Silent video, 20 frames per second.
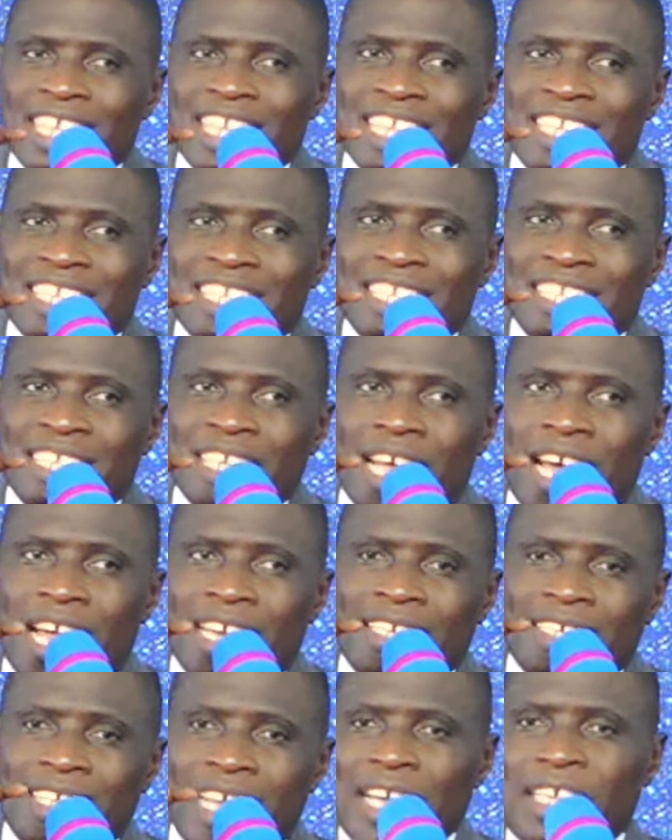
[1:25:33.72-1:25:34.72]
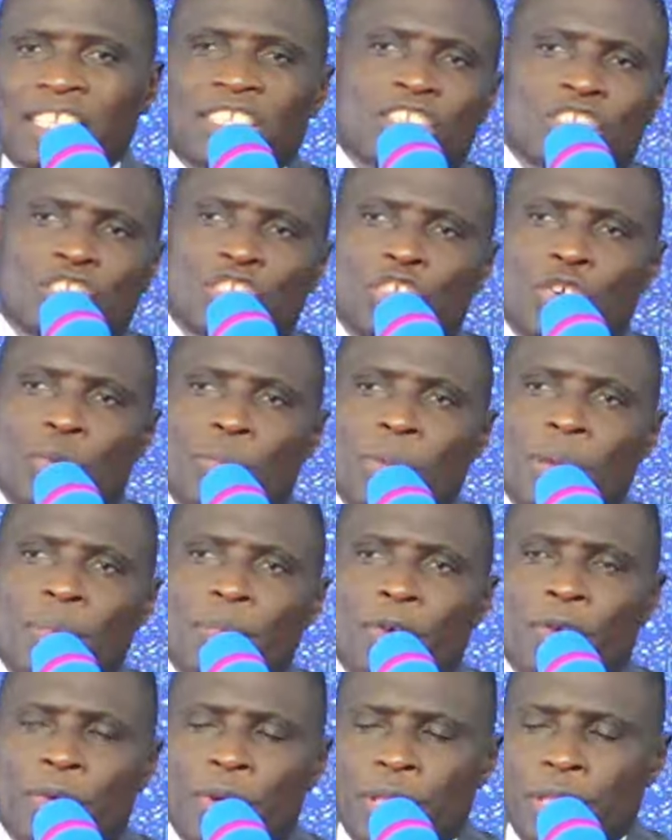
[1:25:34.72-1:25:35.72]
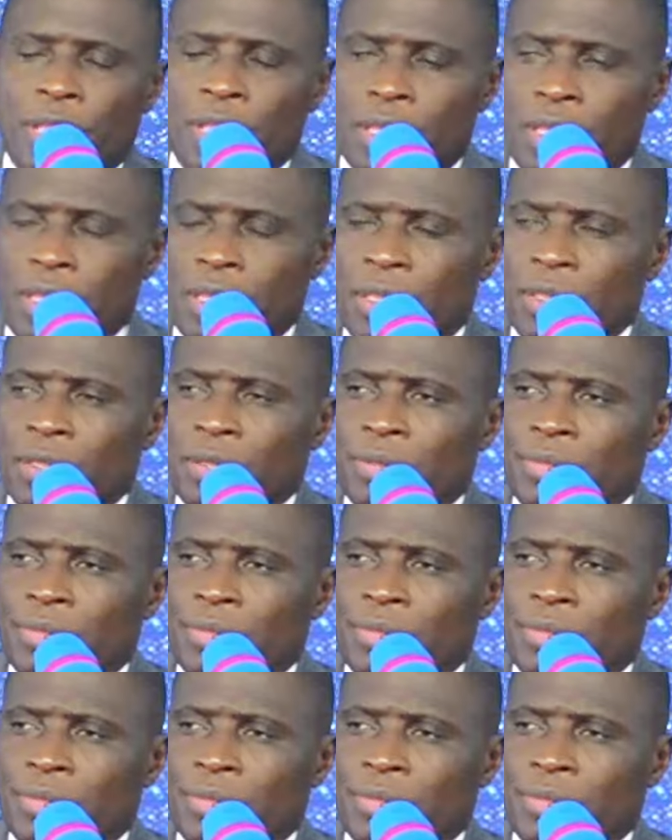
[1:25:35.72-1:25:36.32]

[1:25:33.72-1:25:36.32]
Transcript: it attacks your memory and